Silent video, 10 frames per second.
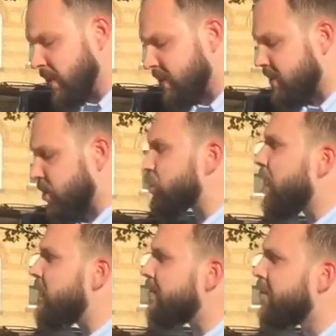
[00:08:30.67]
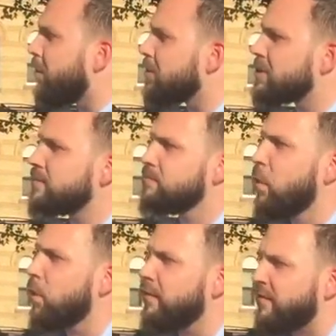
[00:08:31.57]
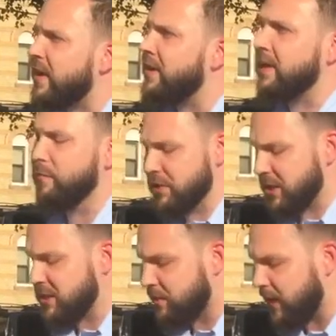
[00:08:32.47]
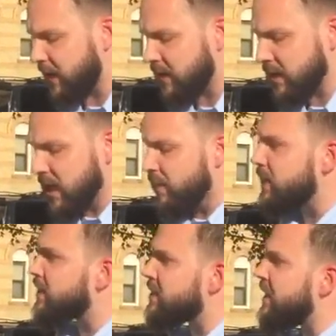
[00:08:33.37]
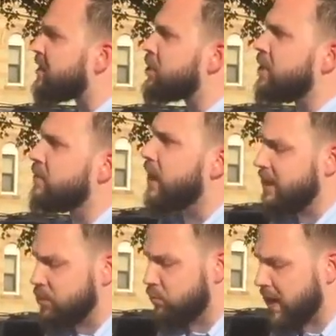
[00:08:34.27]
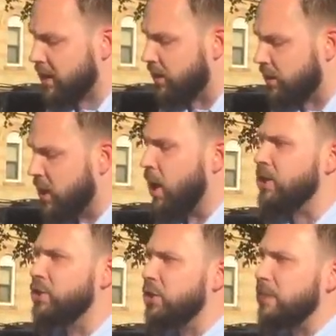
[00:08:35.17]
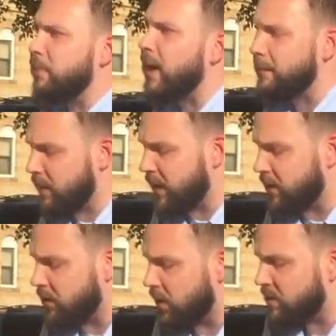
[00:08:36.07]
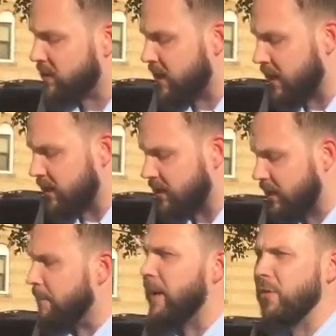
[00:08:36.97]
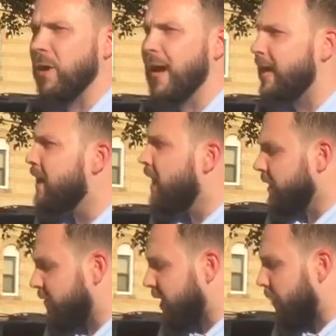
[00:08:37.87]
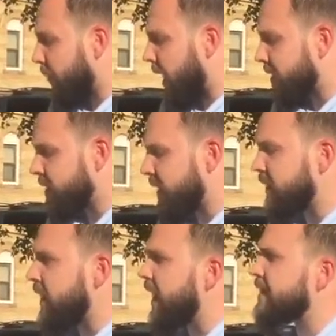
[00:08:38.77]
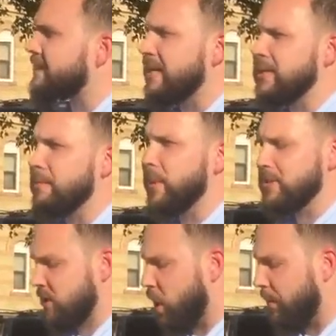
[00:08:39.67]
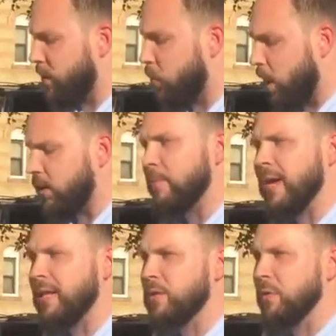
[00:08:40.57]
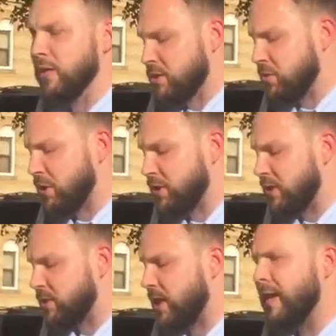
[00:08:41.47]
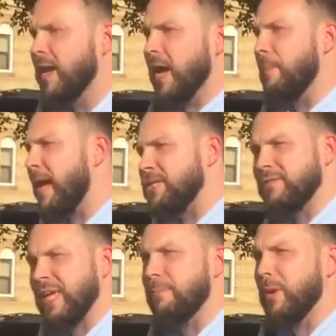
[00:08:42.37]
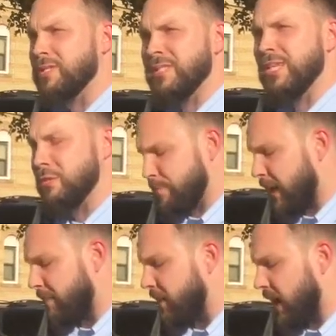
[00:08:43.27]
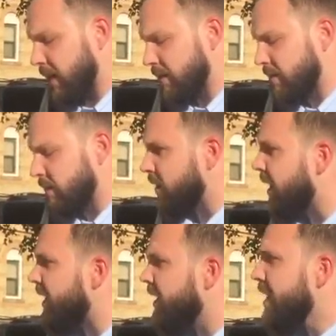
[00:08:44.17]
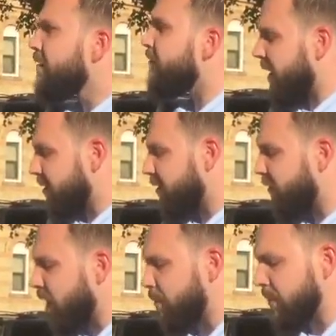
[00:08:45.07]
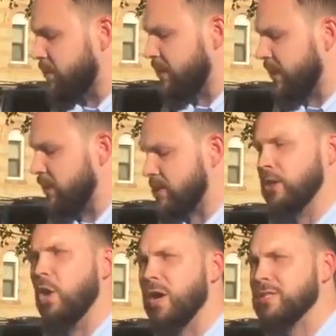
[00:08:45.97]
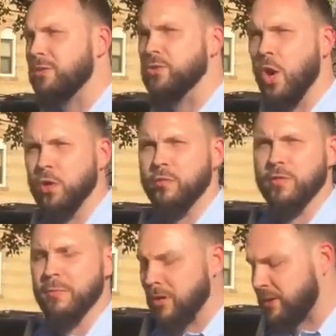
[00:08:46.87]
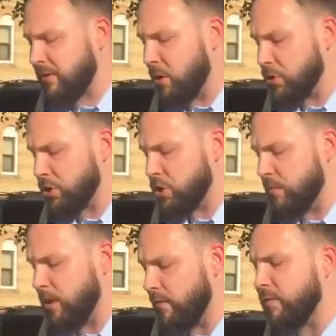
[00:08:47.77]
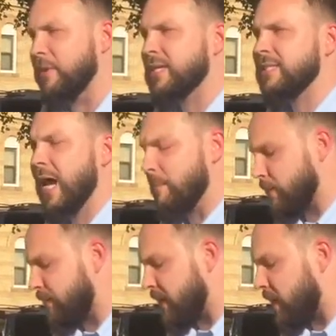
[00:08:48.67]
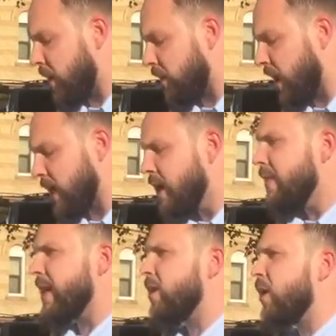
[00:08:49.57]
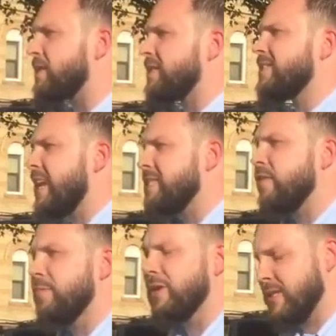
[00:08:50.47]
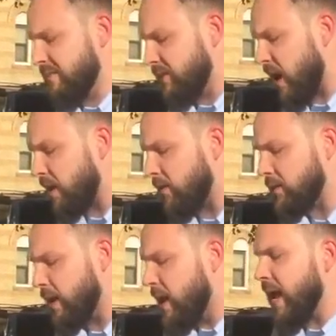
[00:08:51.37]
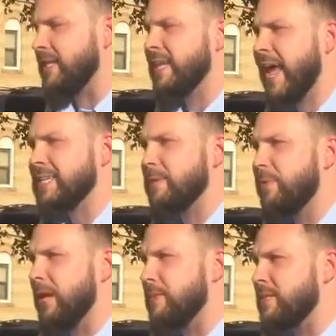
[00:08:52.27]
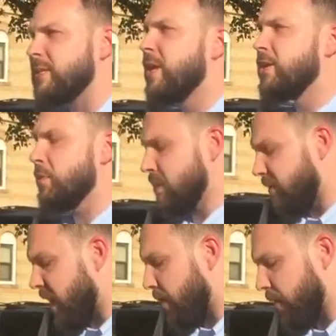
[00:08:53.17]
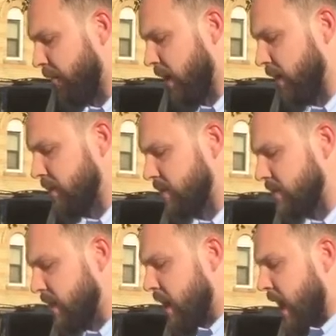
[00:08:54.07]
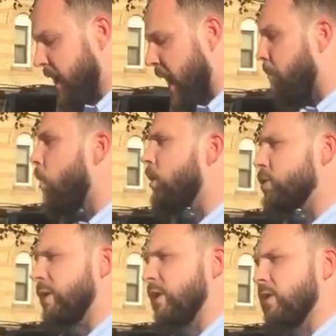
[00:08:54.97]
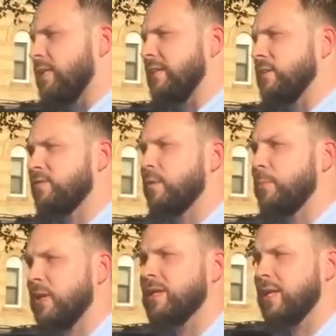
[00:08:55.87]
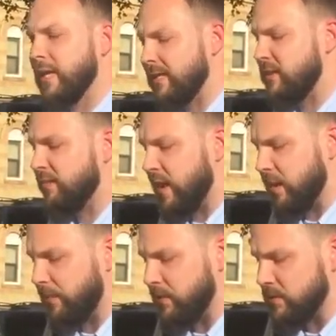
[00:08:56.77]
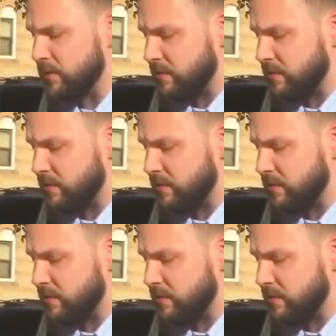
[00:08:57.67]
This is the trend of moral, moral failing of which I speak. This is Nick Chiaravalloti's record, a dirty pipeline under our city. By the way, a developer accident, accidentally busted open a water main doing construction yesterday. Imagine if they had busted into his pipeline, okay? Failed development deals and lawsuits all over the military ocean terminal from Nick's time at the B L R A that cost us tens of millions of dollars and tax abatements to his developer friends. And now more sweetheart deals for politically connected developers.